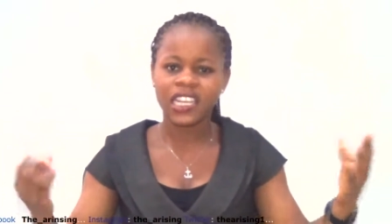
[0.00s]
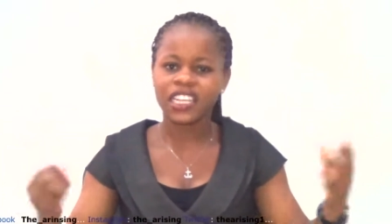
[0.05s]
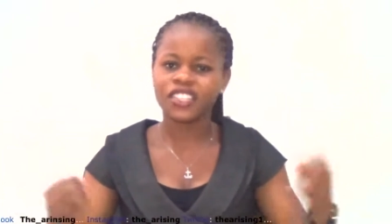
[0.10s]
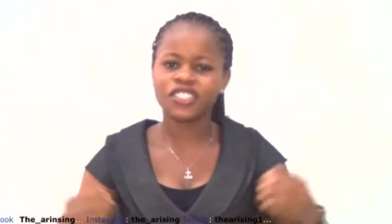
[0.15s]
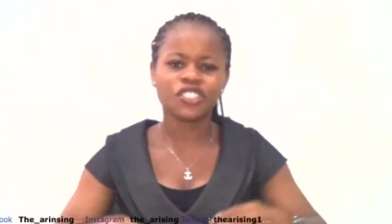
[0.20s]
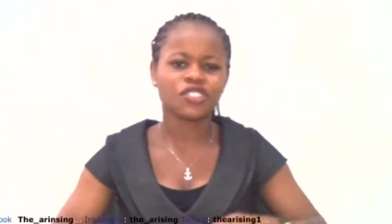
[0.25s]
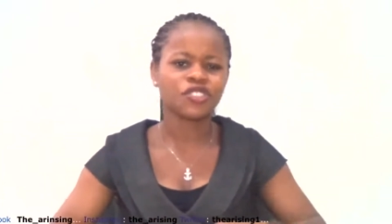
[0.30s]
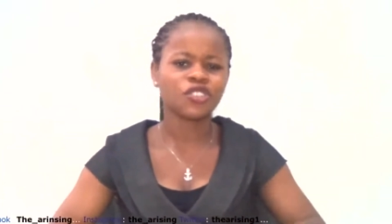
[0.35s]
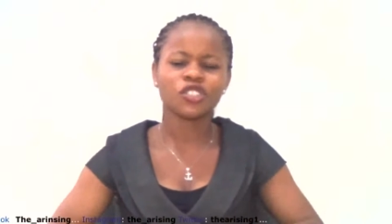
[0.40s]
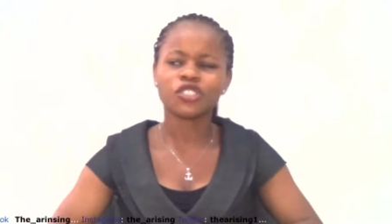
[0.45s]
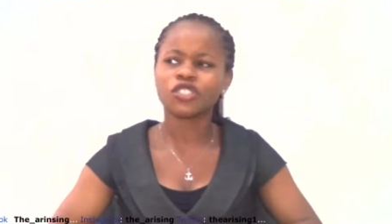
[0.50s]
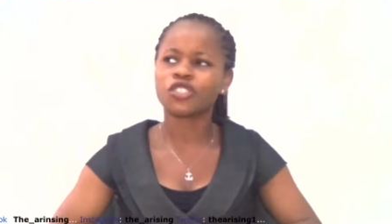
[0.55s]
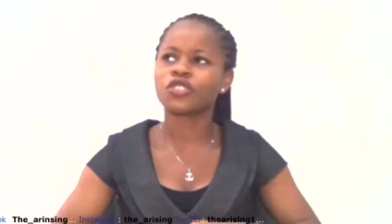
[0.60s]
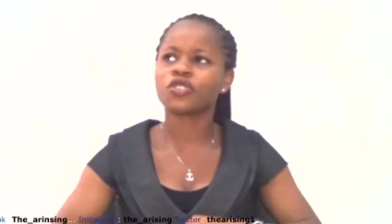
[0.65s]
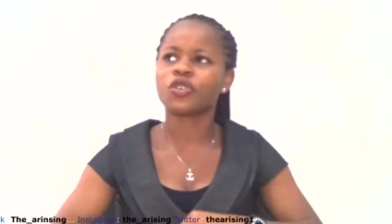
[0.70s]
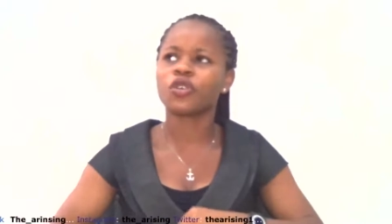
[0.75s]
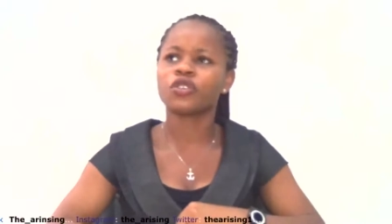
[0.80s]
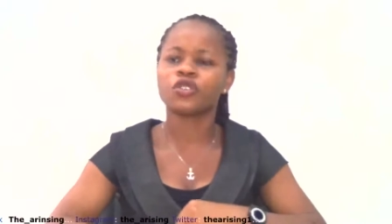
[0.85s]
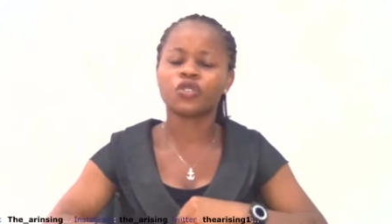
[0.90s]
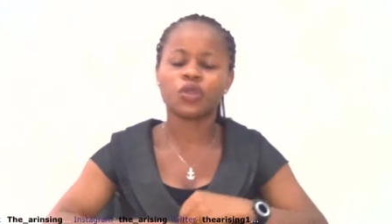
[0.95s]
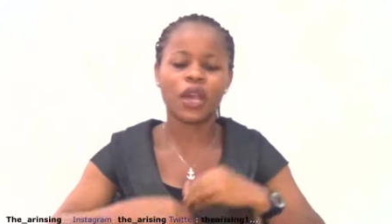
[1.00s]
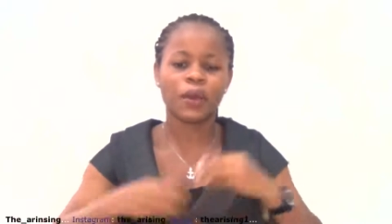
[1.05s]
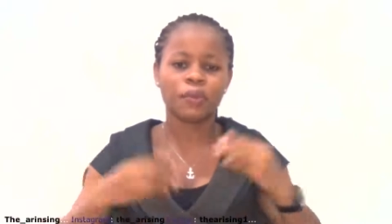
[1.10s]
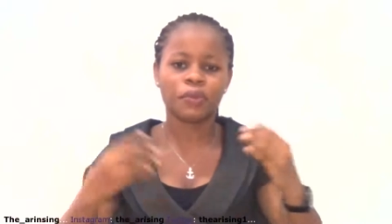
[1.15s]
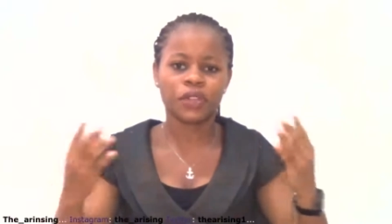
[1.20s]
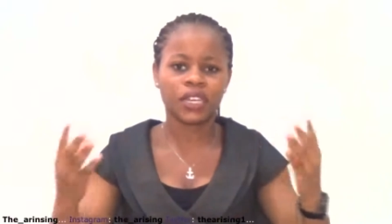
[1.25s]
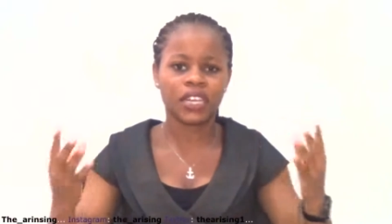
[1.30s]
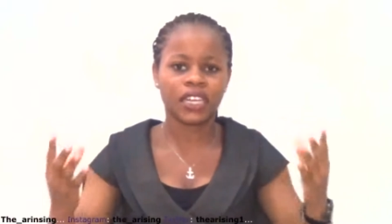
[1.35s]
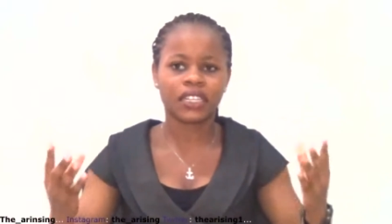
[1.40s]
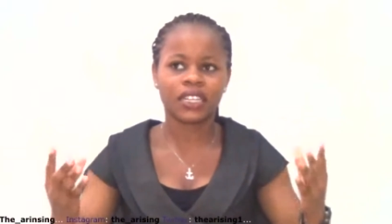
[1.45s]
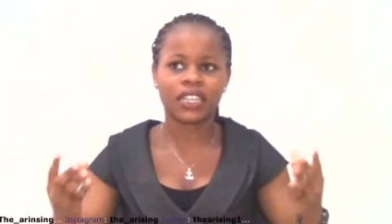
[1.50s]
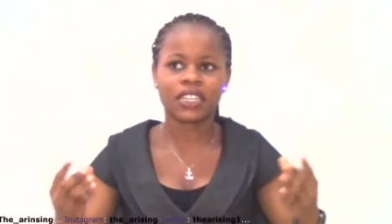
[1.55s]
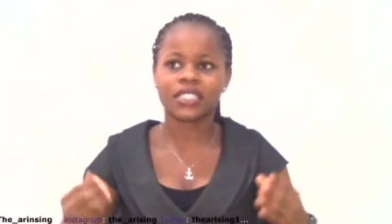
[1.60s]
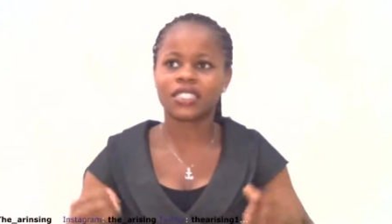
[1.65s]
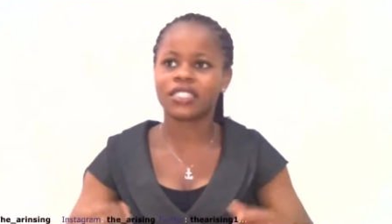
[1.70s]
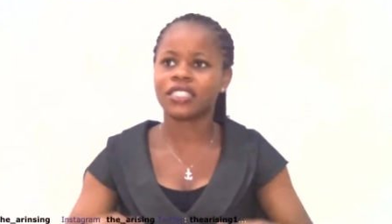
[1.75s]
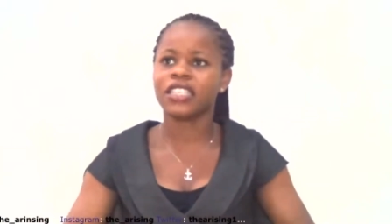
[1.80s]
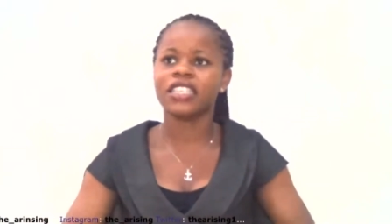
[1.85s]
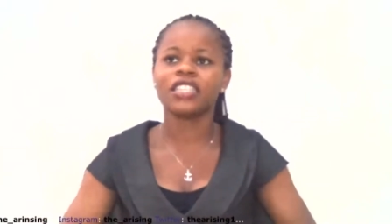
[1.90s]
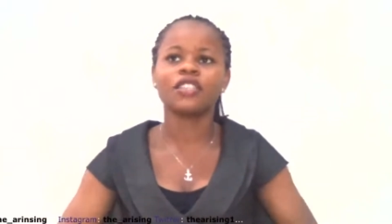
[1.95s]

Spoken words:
It is not just going to happen like that.